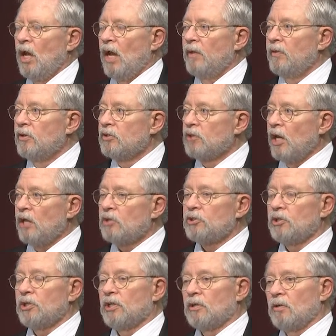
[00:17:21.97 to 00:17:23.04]
And there's
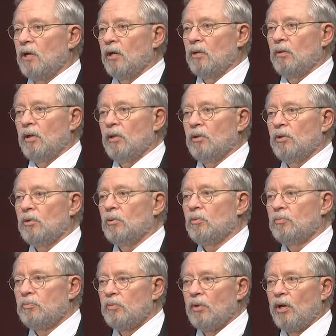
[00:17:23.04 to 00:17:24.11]
actually a
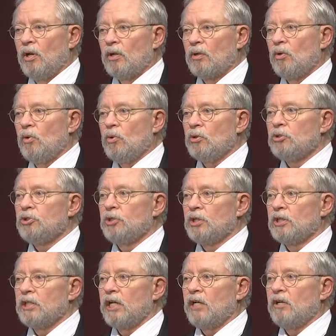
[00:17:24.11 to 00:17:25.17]
little course you
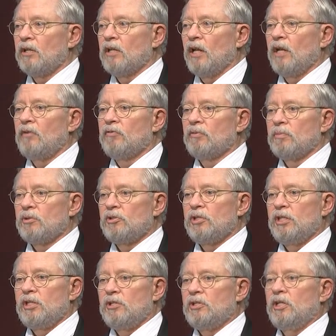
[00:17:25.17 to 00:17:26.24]
can take online from the
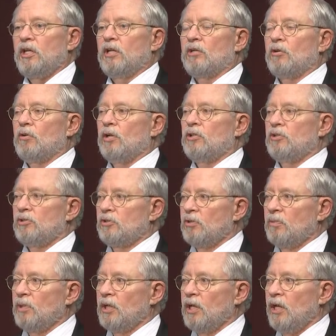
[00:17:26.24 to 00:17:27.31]
CDC on crisis
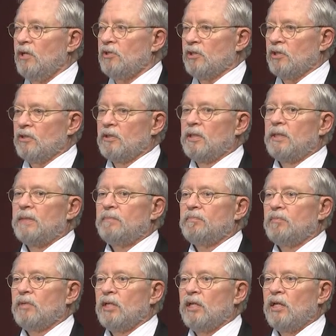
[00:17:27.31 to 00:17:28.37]
communication.
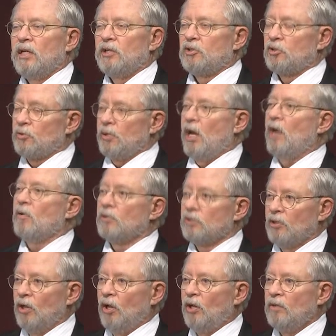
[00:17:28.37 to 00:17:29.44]
It's 3
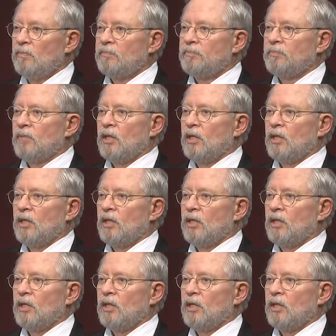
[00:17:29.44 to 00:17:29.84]
hours long.